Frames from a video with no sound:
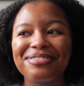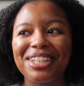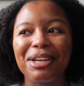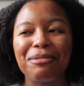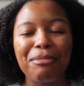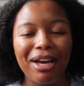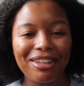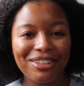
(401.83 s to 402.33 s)

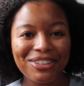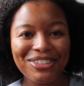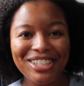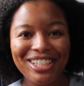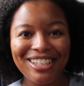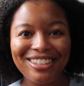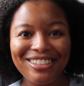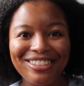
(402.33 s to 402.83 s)
my little
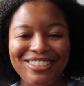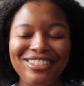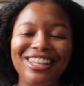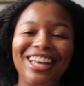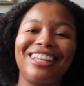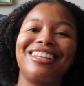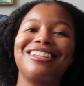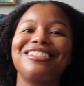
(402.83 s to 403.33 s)
channel,
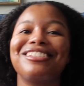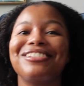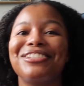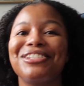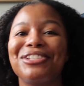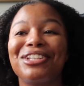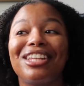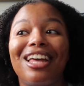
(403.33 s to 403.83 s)
like, this
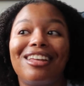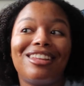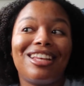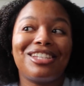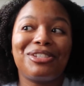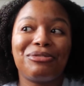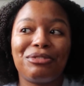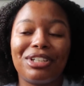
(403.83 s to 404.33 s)
is like,
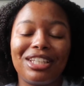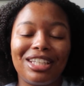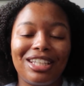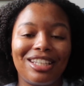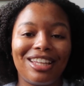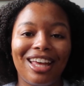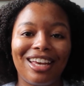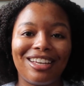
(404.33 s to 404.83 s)
that's really